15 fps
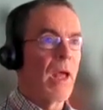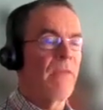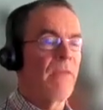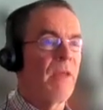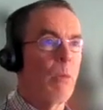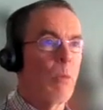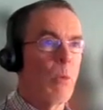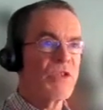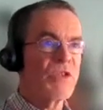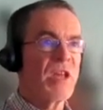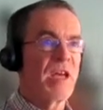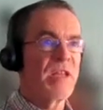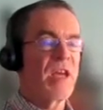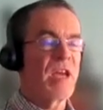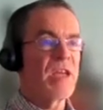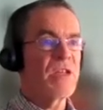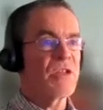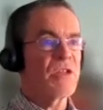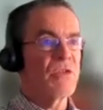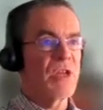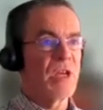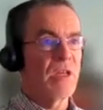And then once that
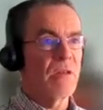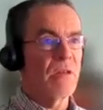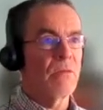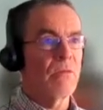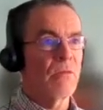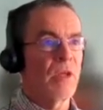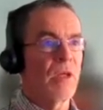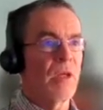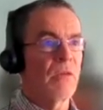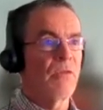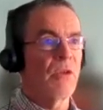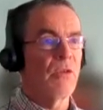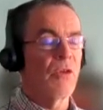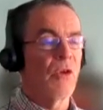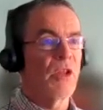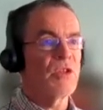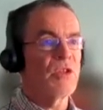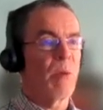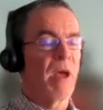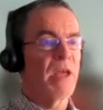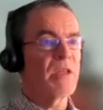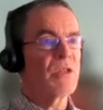data is in the knowledge
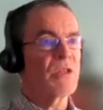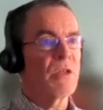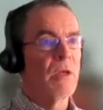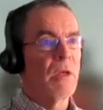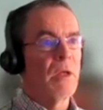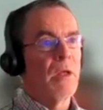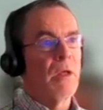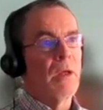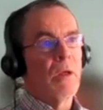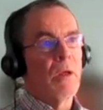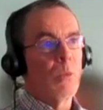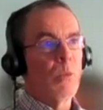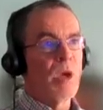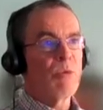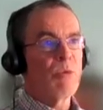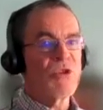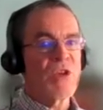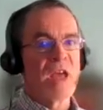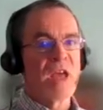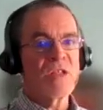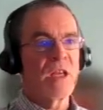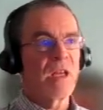base, we
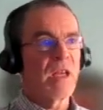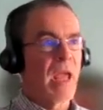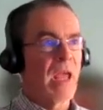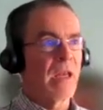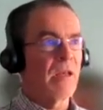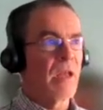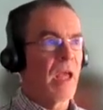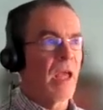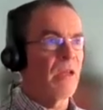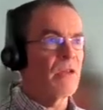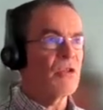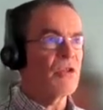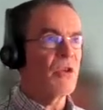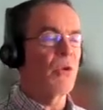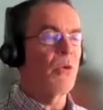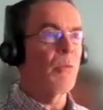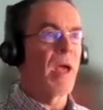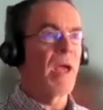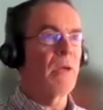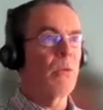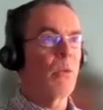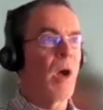present it in two
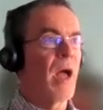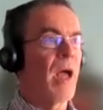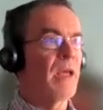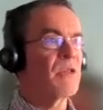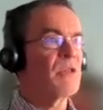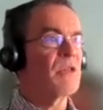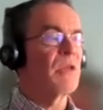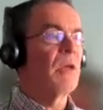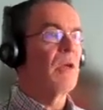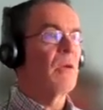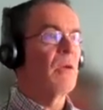main ways.